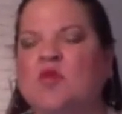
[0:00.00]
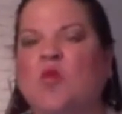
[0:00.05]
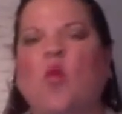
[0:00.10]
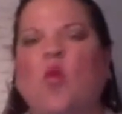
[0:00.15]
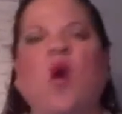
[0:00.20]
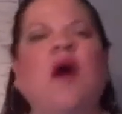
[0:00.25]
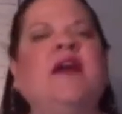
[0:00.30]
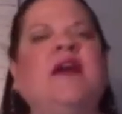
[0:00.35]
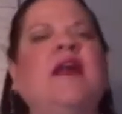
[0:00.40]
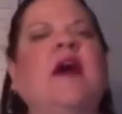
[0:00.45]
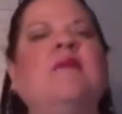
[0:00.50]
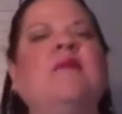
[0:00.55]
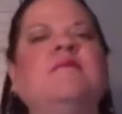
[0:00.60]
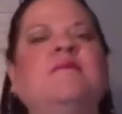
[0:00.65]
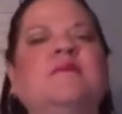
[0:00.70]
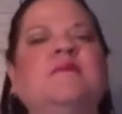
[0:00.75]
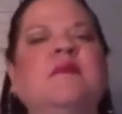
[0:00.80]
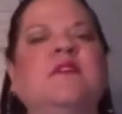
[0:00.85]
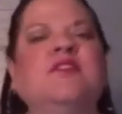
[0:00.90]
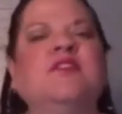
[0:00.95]
why not
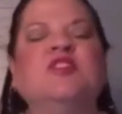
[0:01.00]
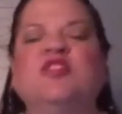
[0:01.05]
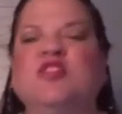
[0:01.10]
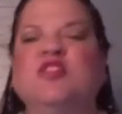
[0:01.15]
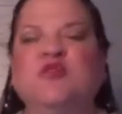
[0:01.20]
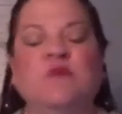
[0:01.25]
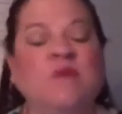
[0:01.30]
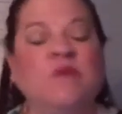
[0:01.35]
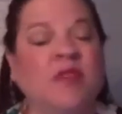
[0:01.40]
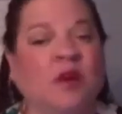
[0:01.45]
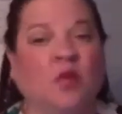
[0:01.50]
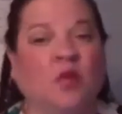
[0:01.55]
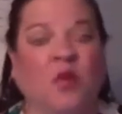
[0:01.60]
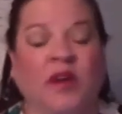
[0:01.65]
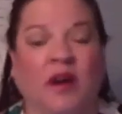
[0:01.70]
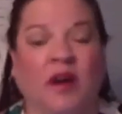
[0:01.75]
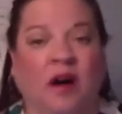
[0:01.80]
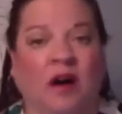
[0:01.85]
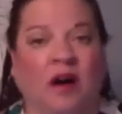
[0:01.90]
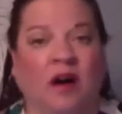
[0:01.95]
assume that
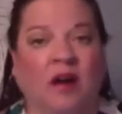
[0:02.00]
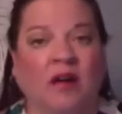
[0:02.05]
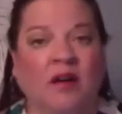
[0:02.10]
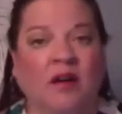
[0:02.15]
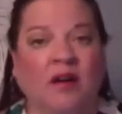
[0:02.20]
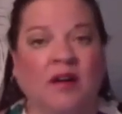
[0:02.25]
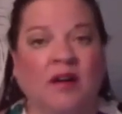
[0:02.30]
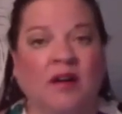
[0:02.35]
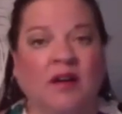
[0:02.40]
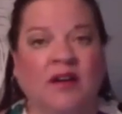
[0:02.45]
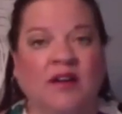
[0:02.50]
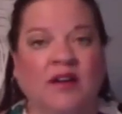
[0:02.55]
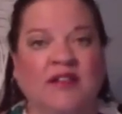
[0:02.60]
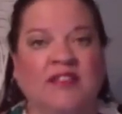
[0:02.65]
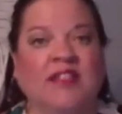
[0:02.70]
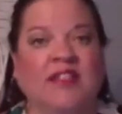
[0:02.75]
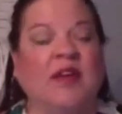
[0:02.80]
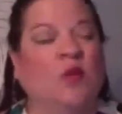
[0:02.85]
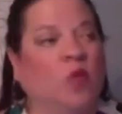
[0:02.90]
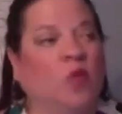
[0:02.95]
we are and
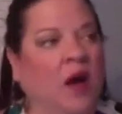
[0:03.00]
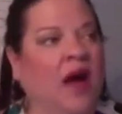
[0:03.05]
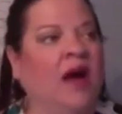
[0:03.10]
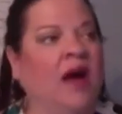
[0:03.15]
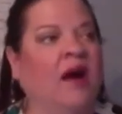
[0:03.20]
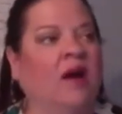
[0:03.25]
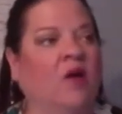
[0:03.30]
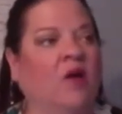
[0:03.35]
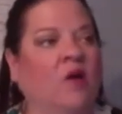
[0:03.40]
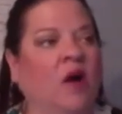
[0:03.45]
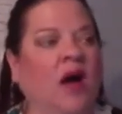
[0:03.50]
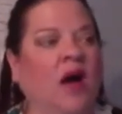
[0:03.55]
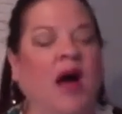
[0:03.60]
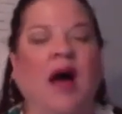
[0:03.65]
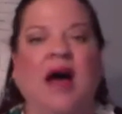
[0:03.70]
say, wow,